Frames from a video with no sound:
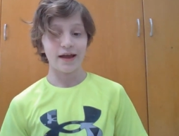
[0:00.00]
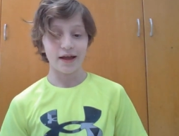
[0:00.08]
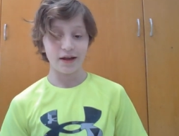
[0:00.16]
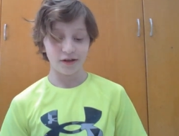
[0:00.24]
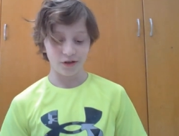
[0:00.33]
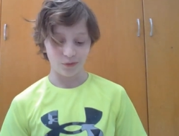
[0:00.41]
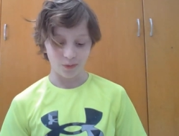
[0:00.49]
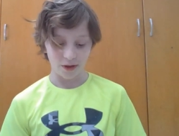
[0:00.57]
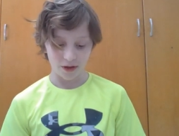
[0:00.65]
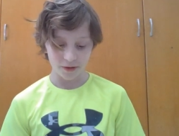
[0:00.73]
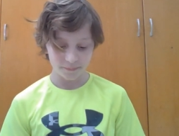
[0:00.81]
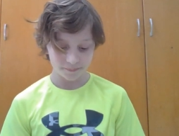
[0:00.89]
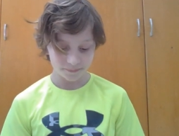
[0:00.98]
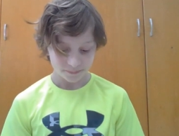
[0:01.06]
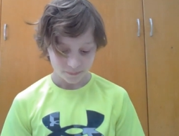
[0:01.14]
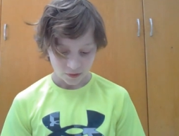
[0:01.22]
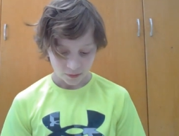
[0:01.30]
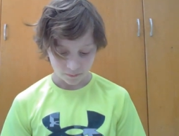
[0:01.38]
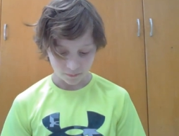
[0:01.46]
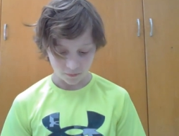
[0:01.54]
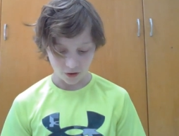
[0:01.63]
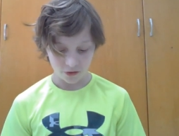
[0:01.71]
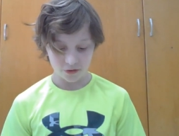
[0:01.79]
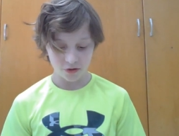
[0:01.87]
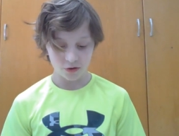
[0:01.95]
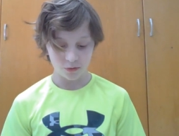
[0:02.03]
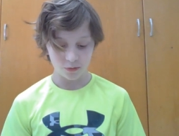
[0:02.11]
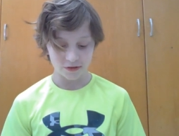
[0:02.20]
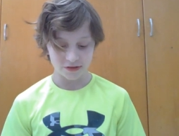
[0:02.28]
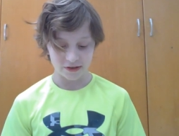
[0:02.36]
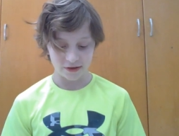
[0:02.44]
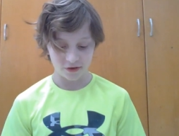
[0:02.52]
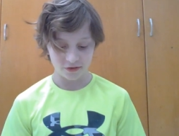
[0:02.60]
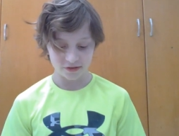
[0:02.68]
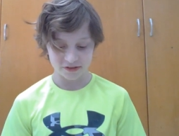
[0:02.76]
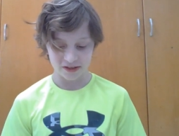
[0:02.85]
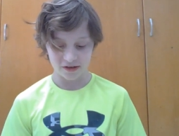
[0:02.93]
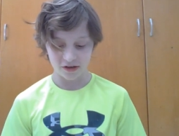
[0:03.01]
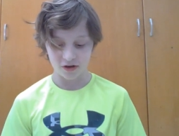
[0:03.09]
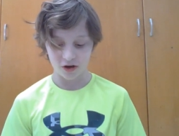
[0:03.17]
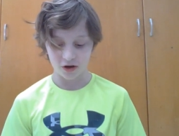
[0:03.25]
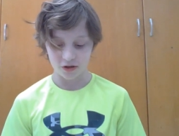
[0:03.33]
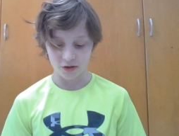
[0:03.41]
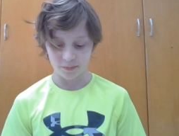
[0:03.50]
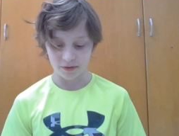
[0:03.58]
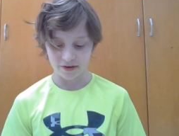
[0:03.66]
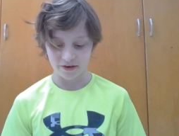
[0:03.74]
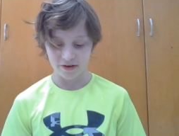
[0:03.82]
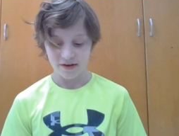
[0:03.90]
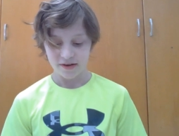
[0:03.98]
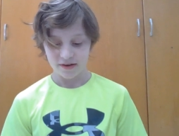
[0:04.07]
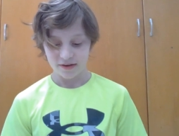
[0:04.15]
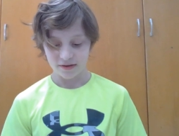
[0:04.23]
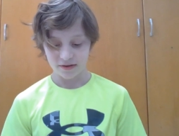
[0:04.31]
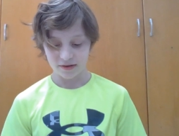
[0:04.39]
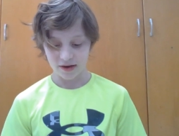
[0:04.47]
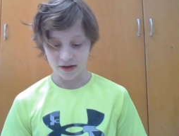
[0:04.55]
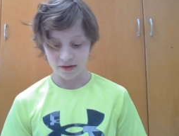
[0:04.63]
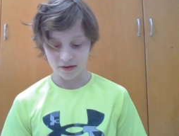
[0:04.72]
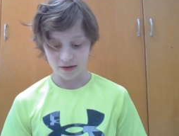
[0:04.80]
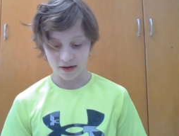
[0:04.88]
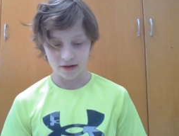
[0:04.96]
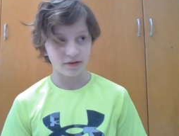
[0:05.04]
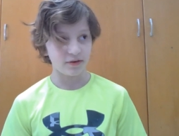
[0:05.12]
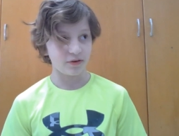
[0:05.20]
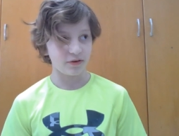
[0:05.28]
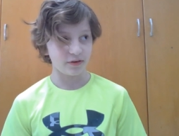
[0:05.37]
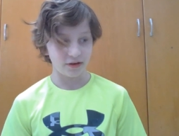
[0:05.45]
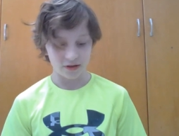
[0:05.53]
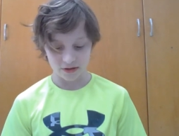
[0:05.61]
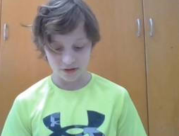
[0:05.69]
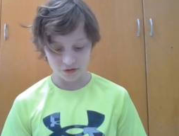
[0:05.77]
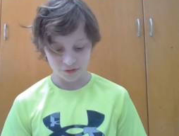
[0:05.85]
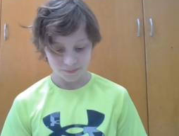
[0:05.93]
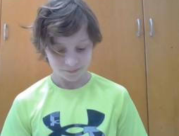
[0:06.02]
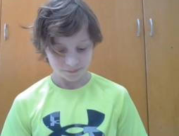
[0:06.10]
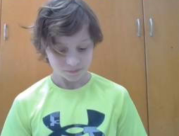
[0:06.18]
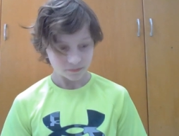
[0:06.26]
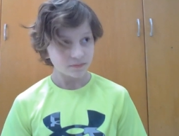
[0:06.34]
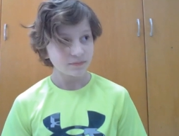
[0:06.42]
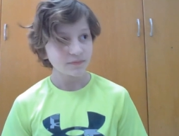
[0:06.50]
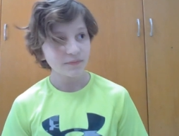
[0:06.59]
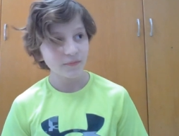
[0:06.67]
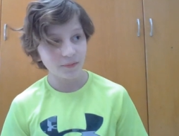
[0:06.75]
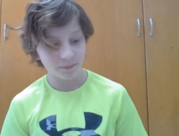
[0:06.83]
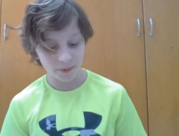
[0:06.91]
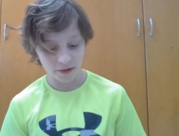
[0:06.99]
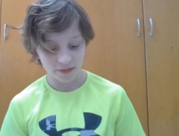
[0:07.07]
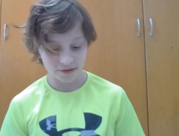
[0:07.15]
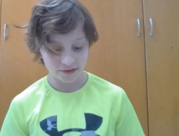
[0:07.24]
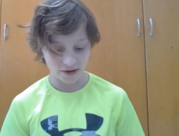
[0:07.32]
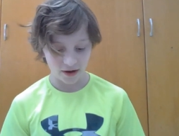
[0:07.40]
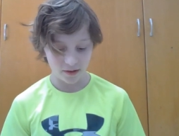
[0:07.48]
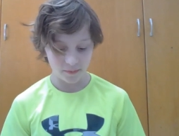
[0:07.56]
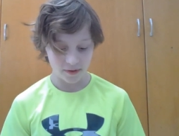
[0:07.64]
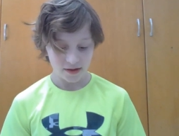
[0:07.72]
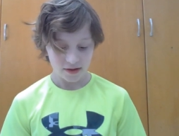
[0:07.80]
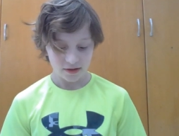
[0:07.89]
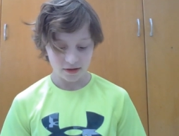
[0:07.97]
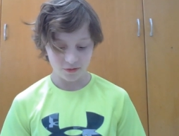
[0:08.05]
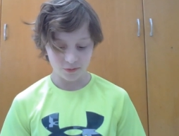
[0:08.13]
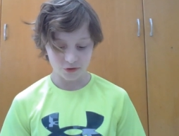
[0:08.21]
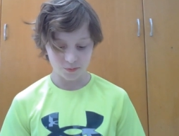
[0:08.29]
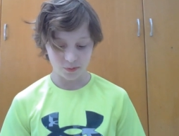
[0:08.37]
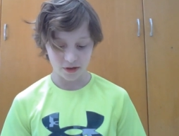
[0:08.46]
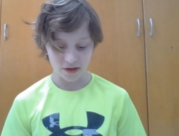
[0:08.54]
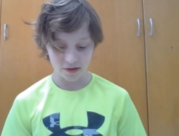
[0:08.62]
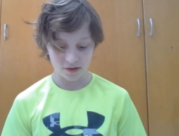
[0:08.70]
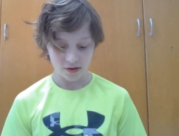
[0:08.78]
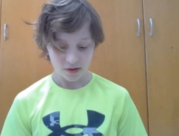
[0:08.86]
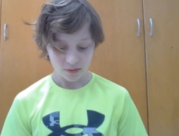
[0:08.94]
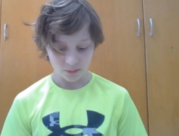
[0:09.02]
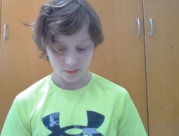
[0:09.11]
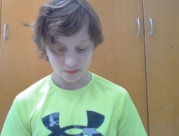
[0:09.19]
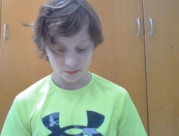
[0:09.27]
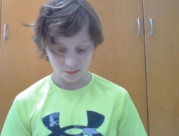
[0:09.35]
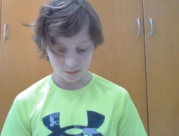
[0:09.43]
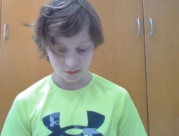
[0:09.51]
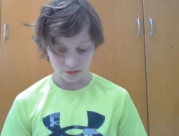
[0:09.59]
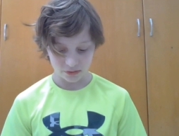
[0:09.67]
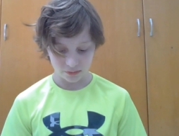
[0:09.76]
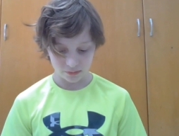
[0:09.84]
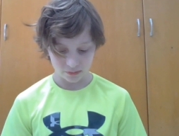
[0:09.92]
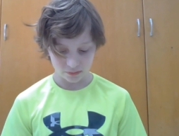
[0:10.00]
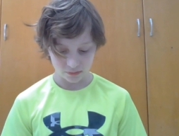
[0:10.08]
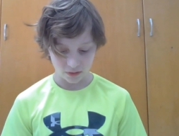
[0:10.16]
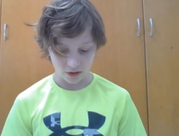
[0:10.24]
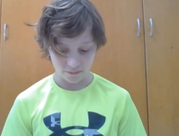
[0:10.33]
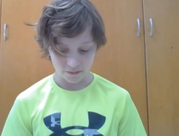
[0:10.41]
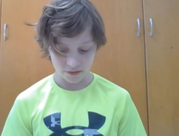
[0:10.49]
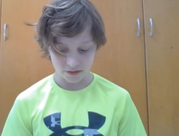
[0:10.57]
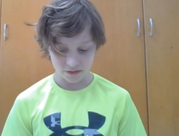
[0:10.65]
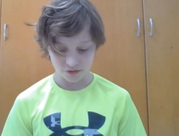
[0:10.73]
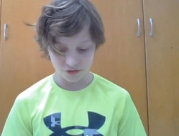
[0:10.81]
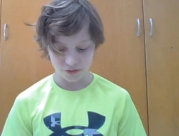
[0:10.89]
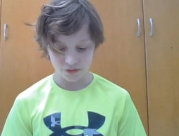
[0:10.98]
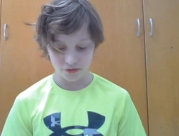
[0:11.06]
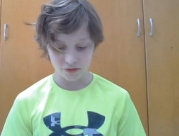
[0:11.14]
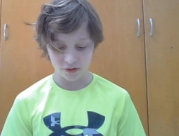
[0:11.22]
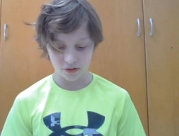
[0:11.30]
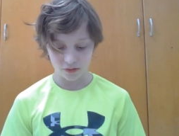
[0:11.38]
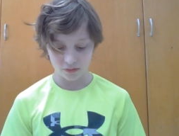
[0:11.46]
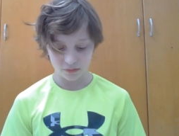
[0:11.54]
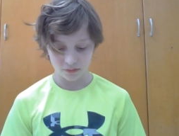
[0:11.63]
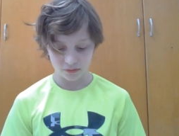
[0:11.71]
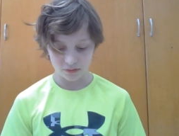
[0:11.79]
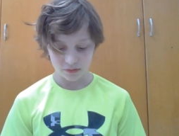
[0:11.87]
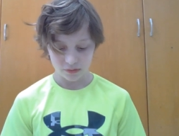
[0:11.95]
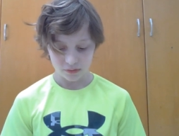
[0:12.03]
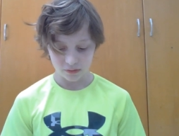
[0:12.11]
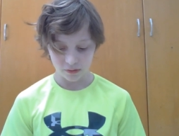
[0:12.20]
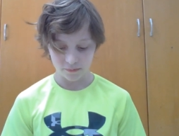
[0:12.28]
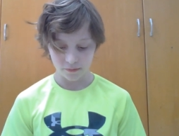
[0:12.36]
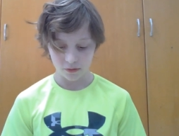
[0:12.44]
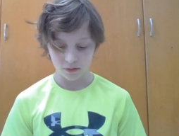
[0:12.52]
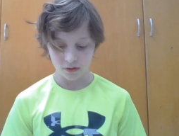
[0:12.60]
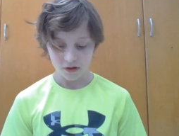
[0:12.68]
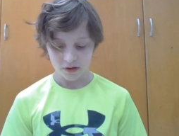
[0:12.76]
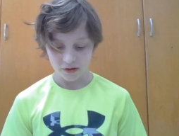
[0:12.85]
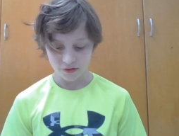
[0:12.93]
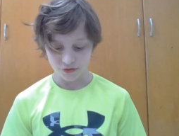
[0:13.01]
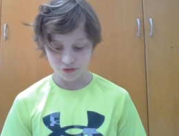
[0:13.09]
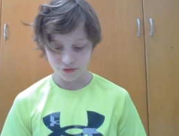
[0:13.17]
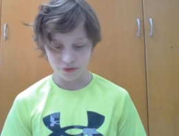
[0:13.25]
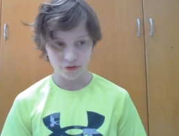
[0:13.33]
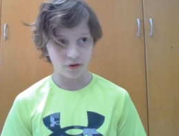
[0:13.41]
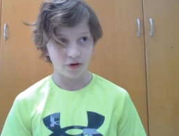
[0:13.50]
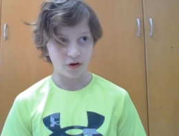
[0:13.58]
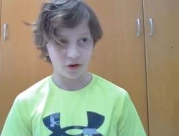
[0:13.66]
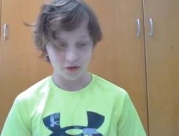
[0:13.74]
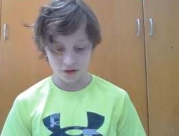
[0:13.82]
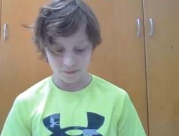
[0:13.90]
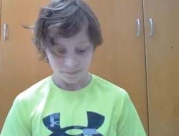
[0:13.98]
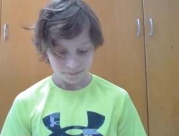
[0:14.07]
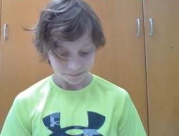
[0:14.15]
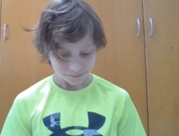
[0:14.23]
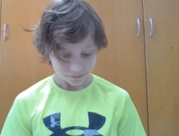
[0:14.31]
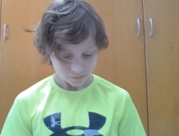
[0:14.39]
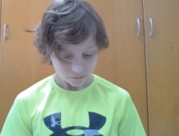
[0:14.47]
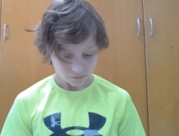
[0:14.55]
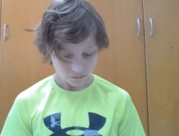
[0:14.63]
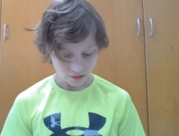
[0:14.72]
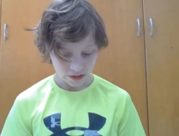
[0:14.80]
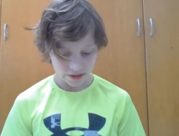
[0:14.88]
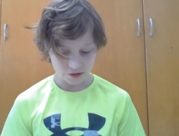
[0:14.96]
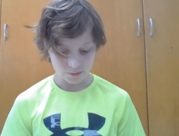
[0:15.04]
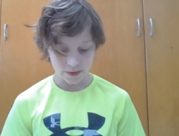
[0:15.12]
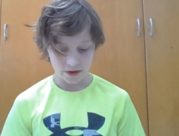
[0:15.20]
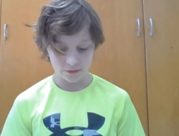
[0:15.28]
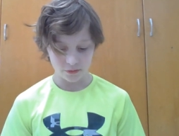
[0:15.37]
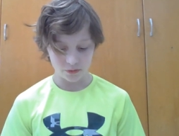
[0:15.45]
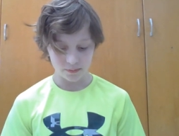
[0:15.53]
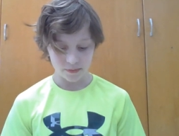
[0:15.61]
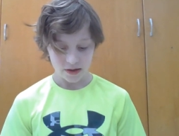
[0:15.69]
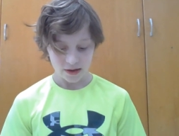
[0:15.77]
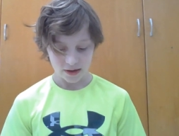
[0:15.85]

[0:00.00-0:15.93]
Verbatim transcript: Anyway, Mario was an outstanding hockey player at, at an early age. By the time he was playing with Laval in junior ho Above all, in junior hockey, his bedroom